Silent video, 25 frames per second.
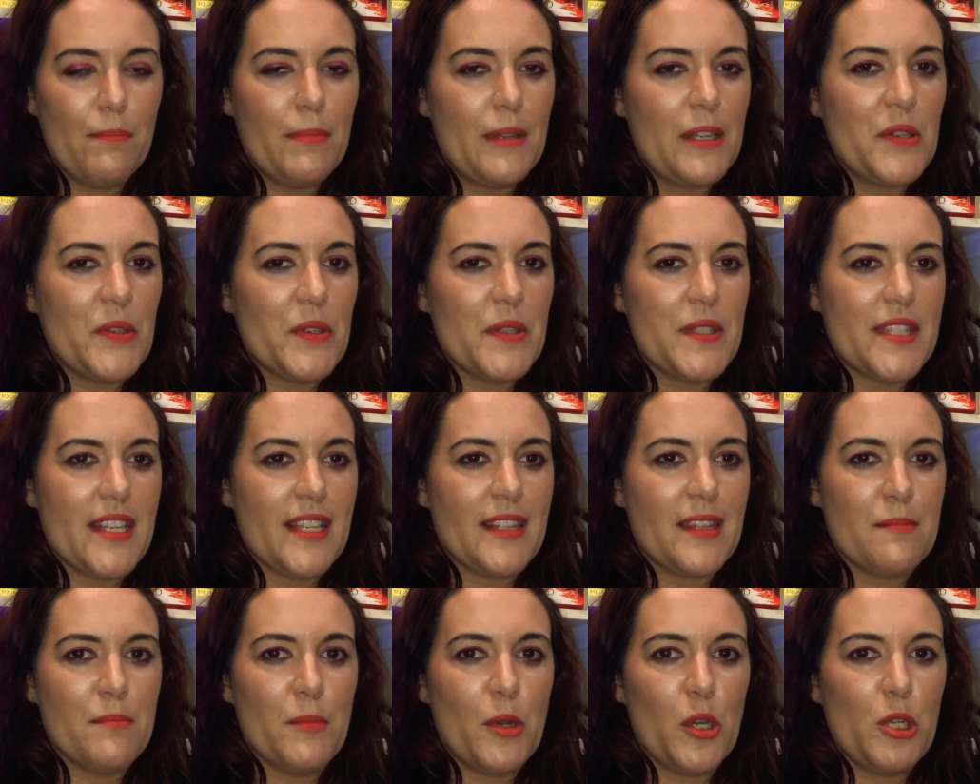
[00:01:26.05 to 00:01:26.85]
because
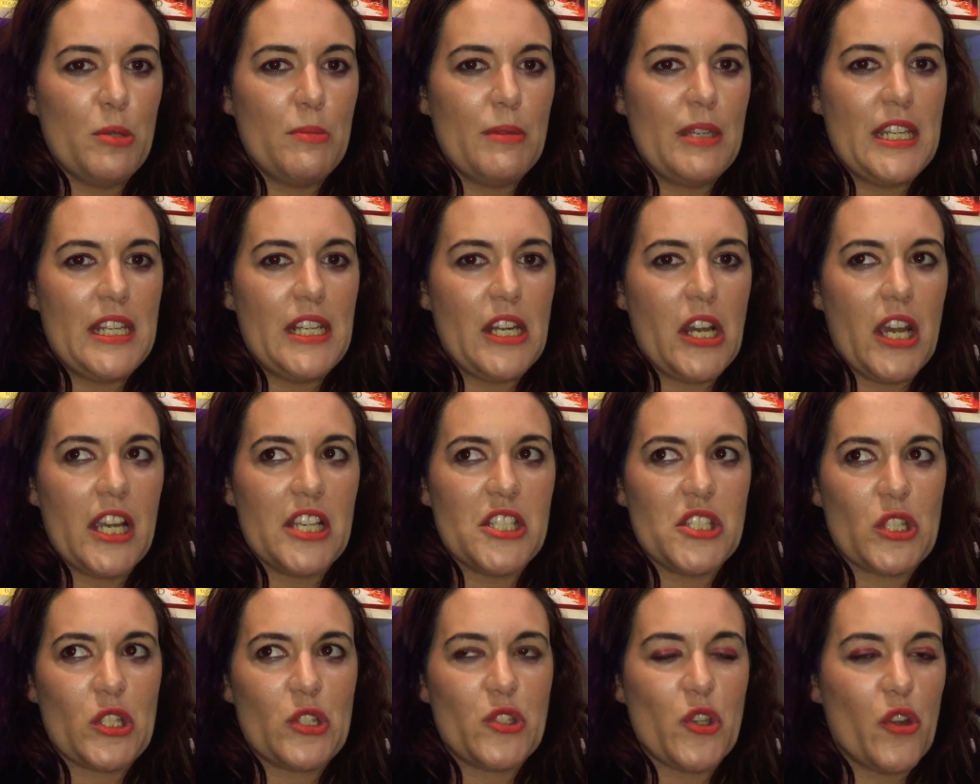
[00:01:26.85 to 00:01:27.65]
at the moment I
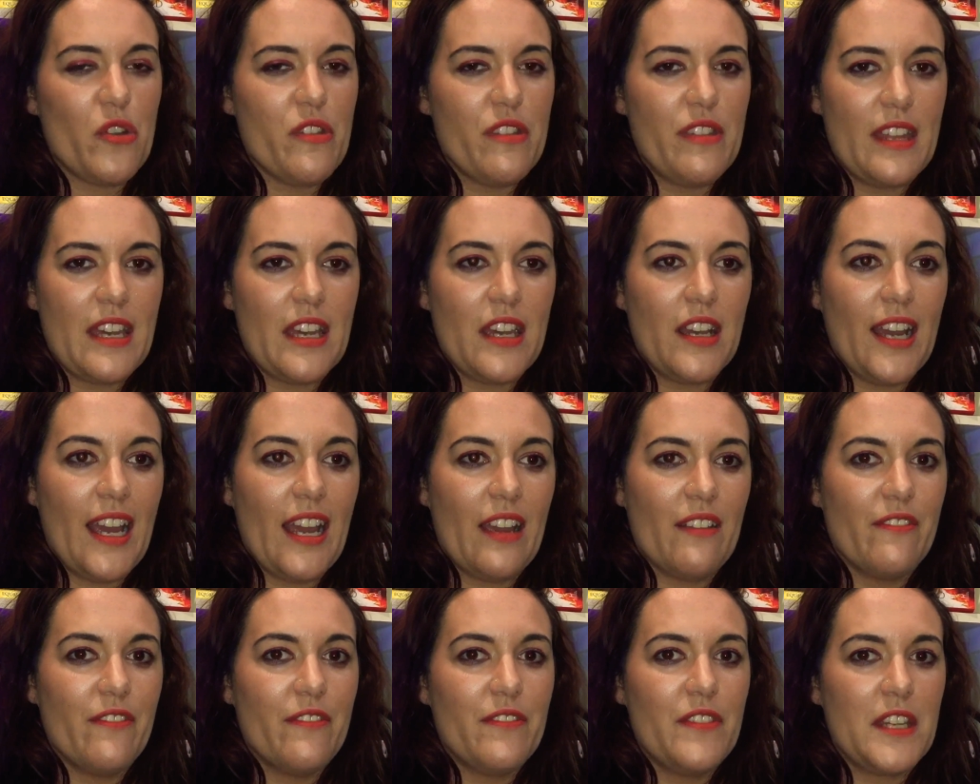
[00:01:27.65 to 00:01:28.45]
just don't think I
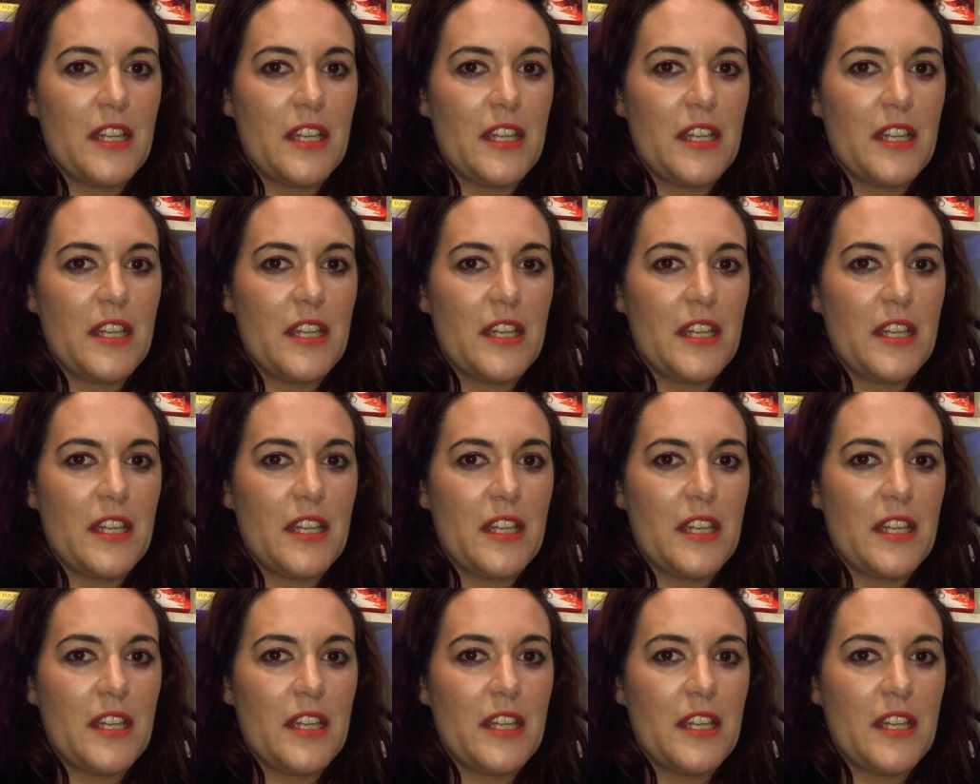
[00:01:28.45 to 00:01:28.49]
have